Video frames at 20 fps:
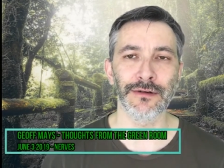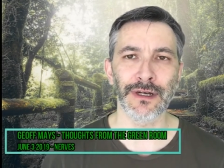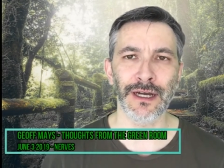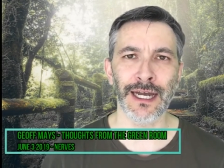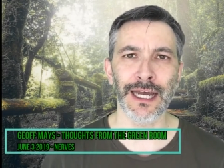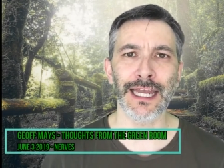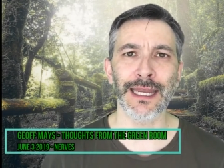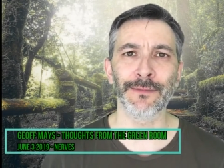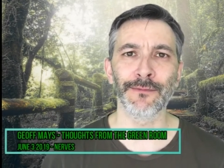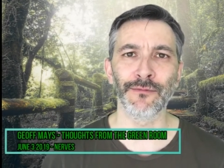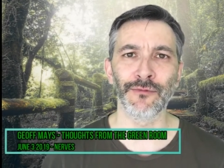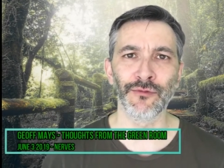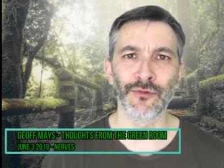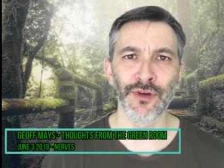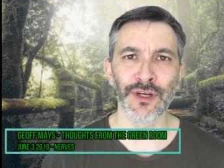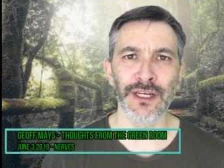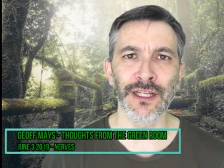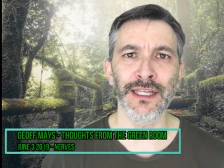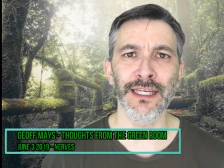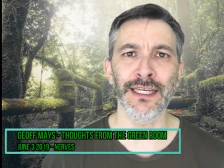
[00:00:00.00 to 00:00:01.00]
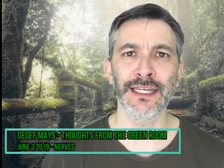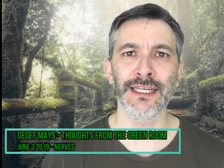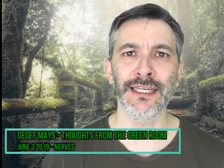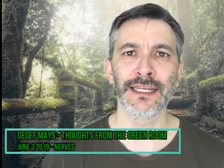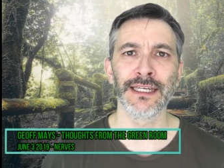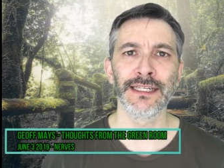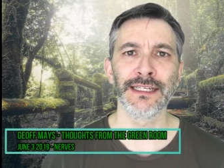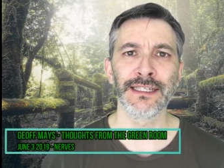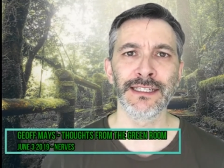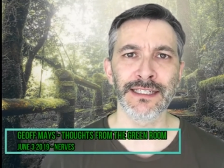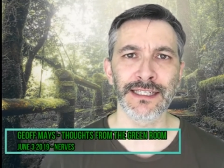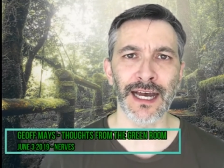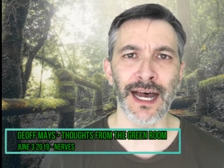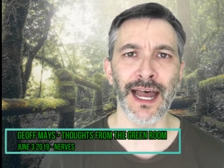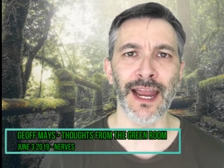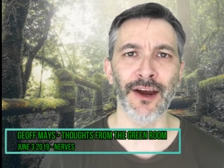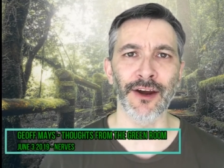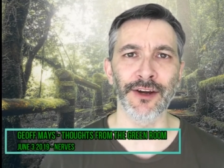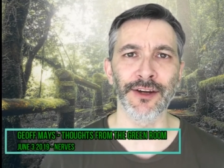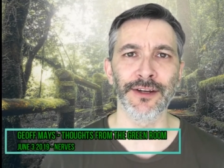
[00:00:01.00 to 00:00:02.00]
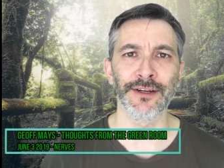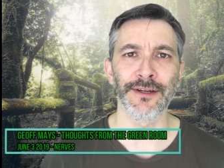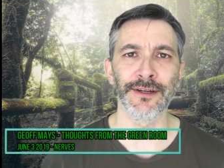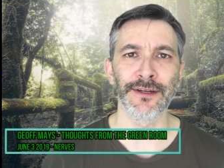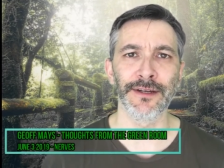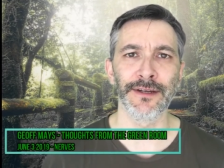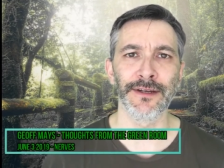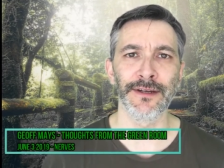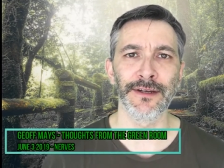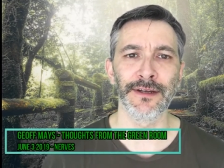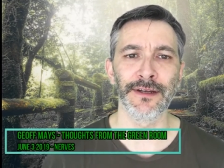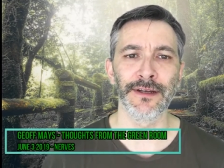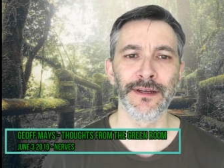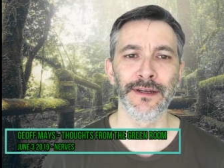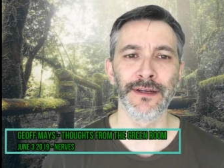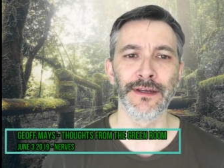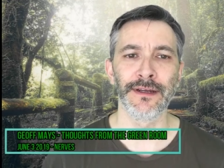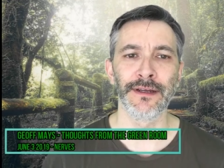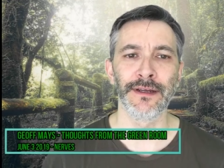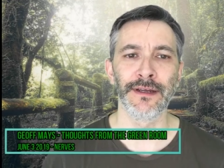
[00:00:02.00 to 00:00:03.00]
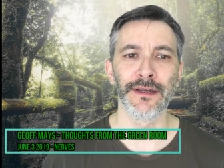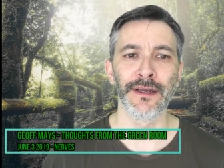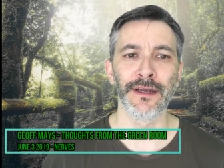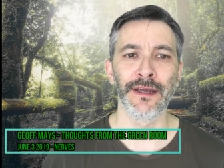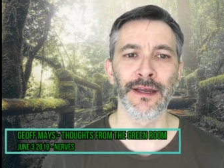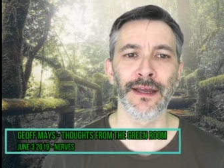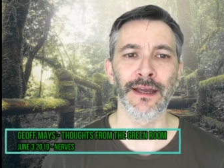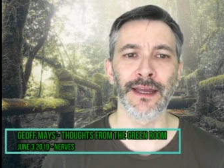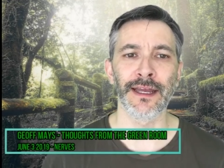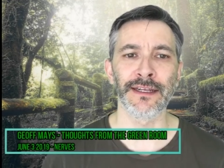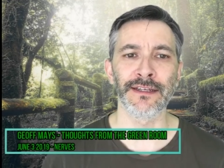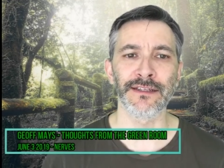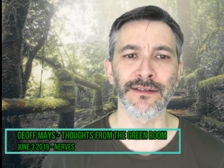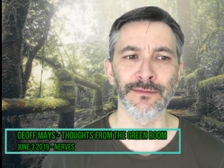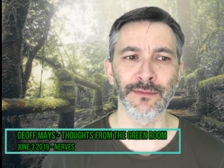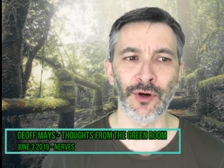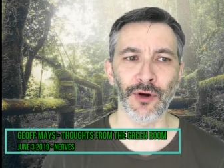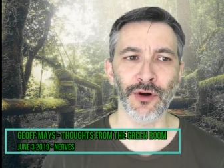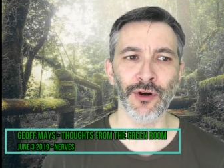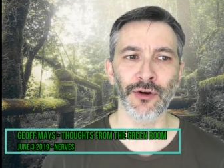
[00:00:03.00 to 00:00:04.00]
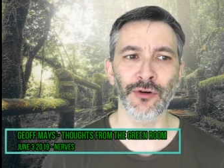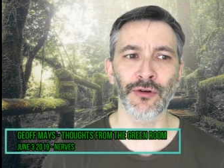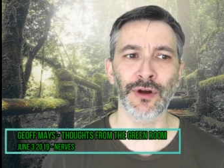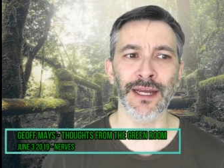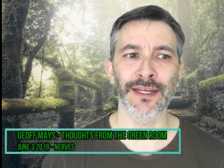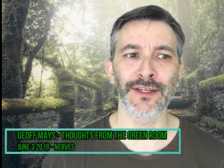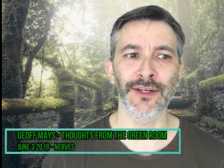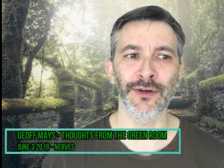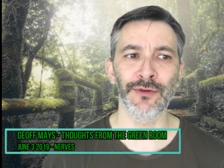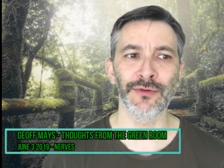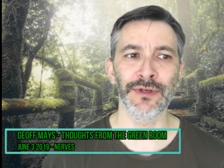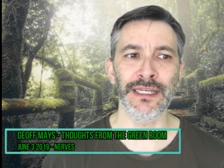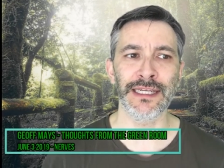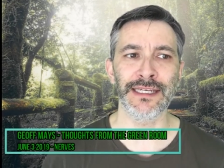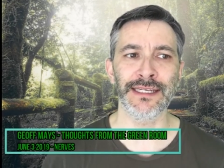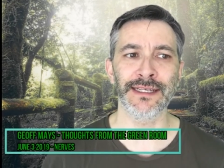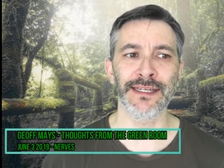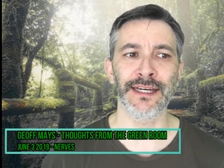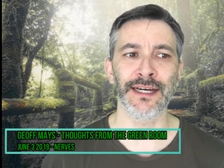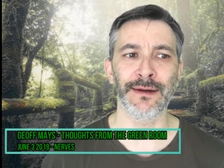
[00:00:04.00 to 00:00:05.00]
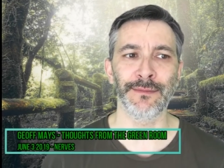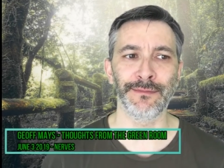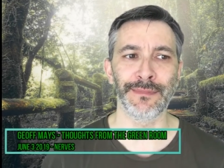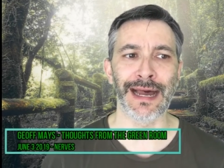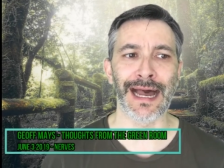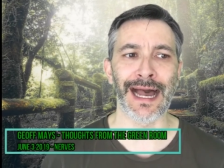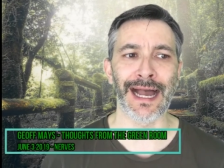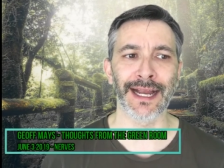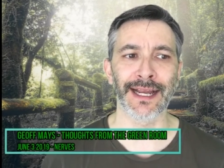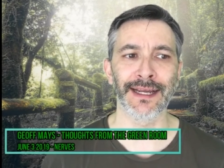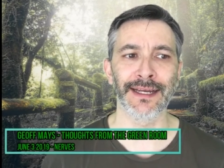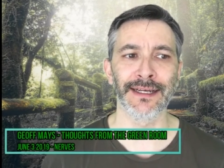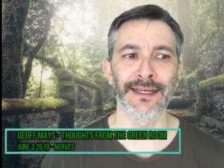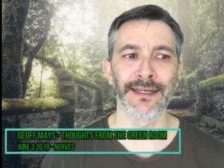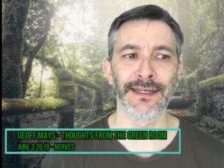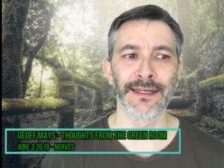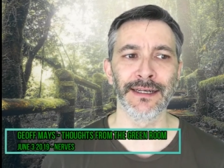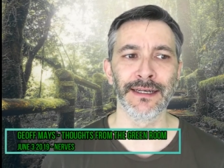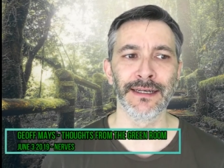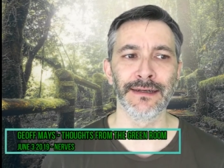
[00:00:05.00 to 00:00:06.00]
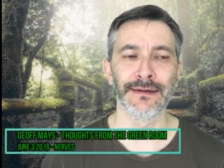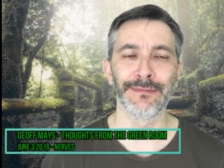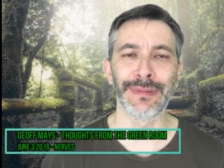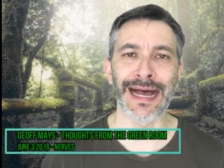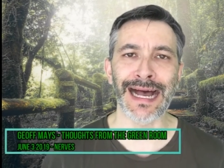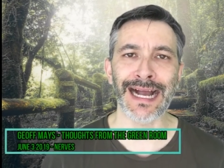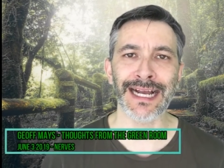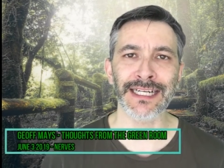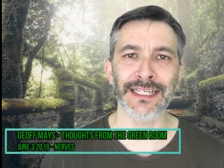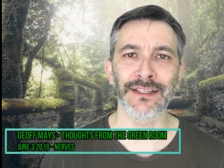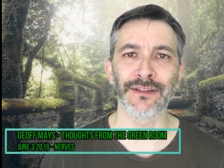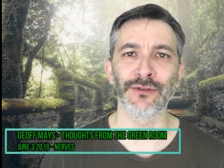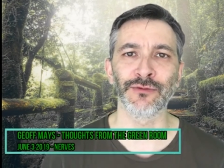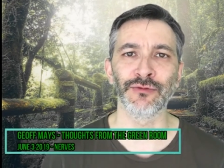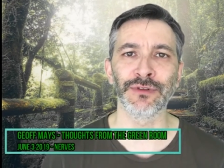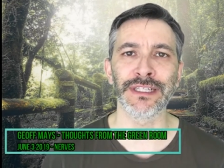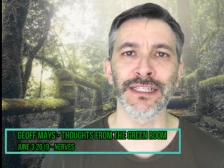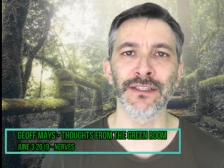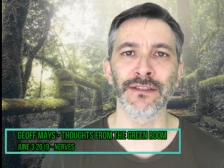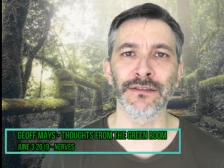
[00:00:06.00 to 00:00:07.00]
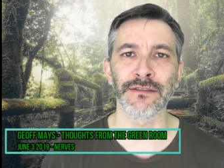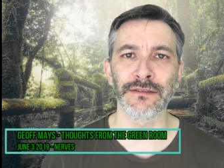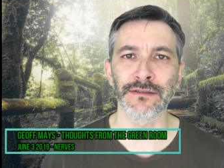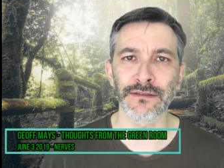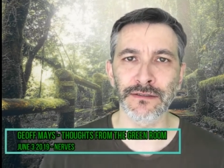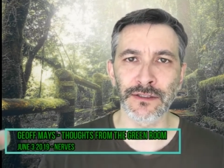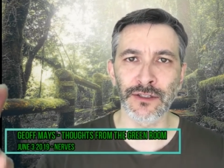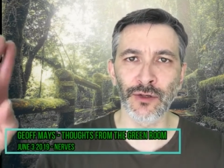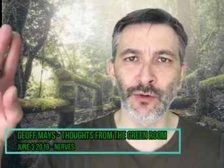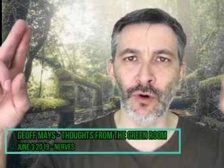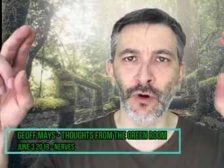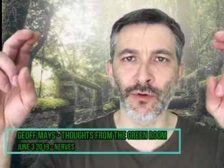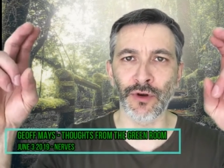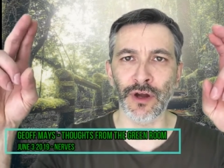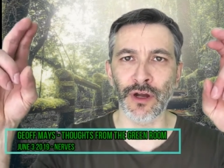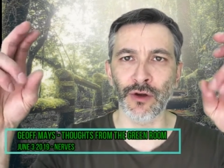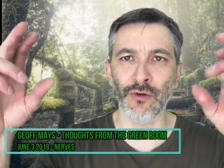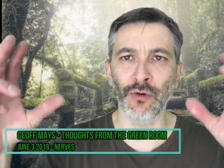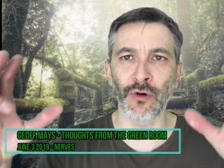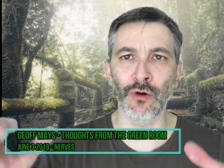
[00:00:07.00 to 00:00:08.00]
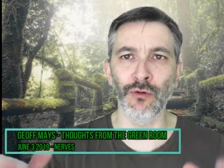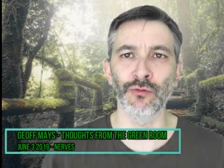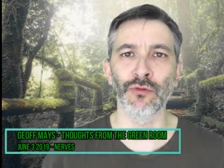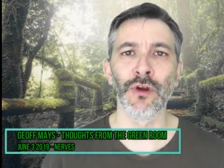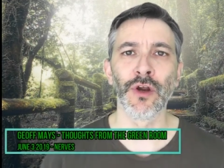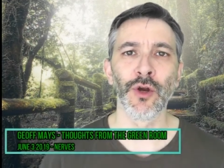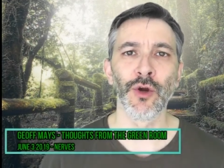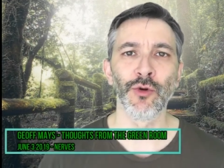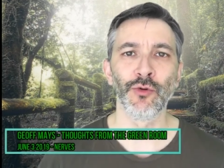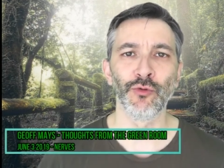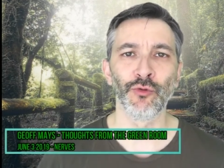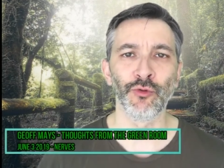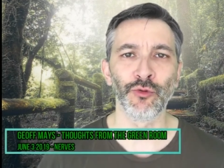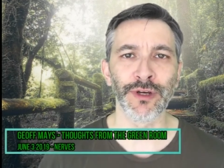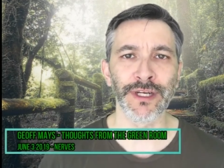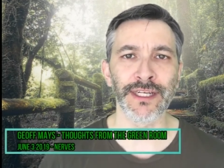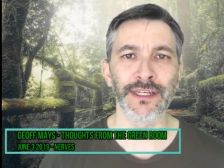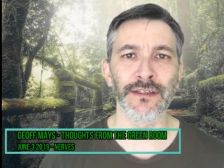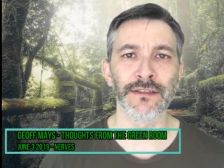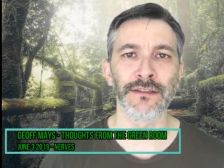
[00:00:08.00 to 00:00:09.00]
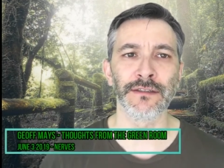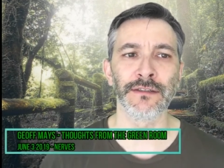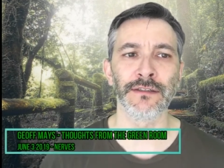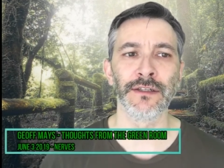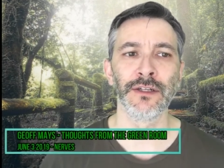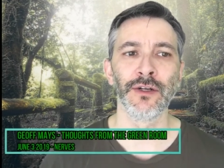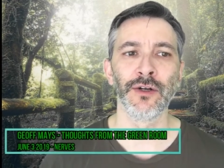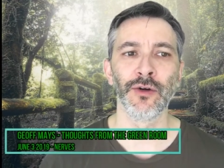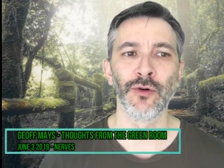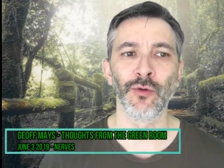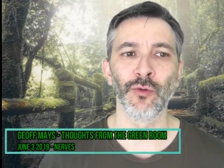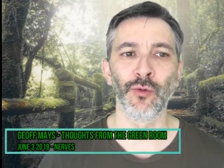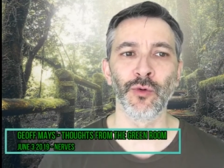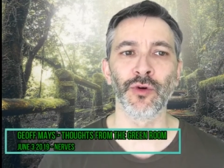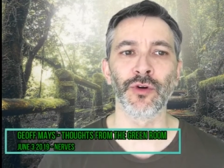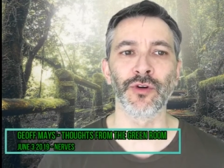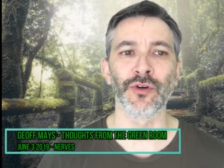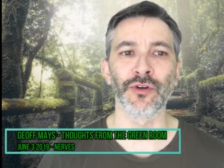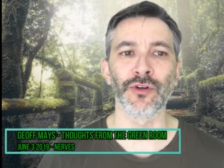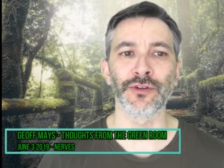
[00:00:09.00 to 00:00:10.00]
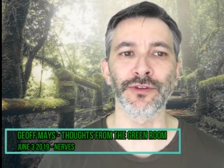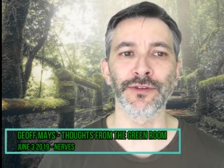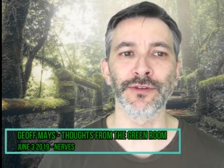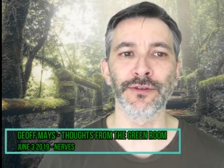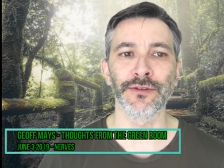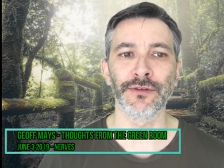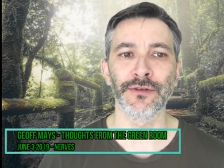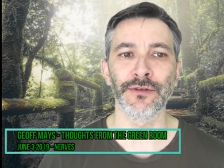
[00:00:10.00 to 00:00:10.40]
I am really tired. And tomorrow I don't need to come back to the real, quote-unquote, real world.